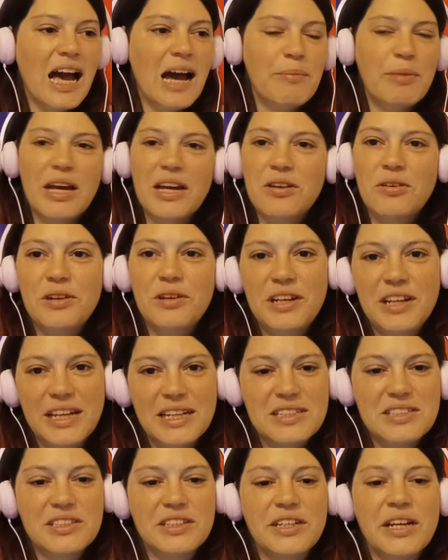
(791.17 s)
I'm not going to hold it
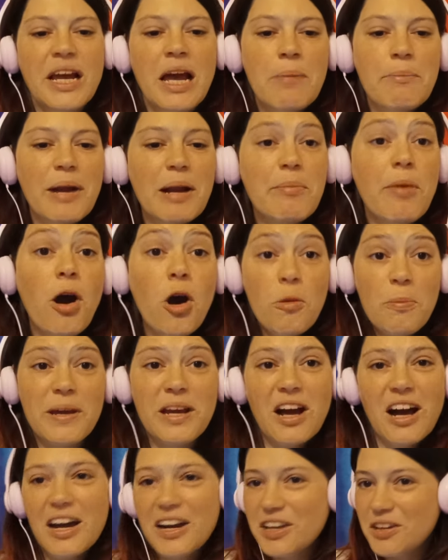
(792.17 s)
against her. But I'm
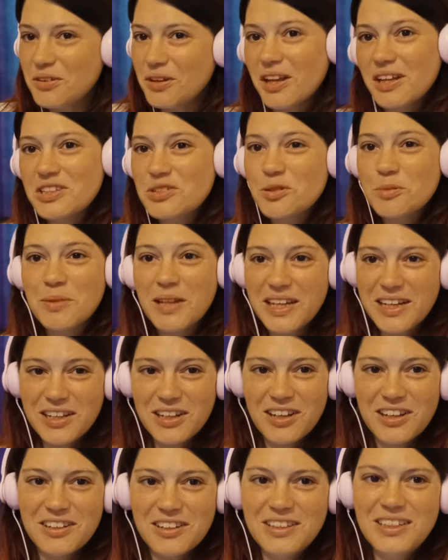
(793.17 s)
hoping Audio Lunch will play
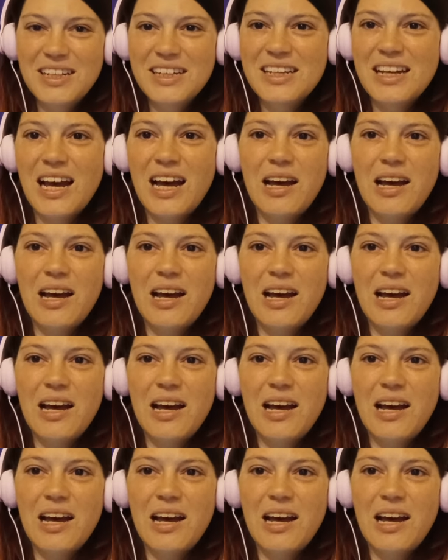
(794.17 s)
along.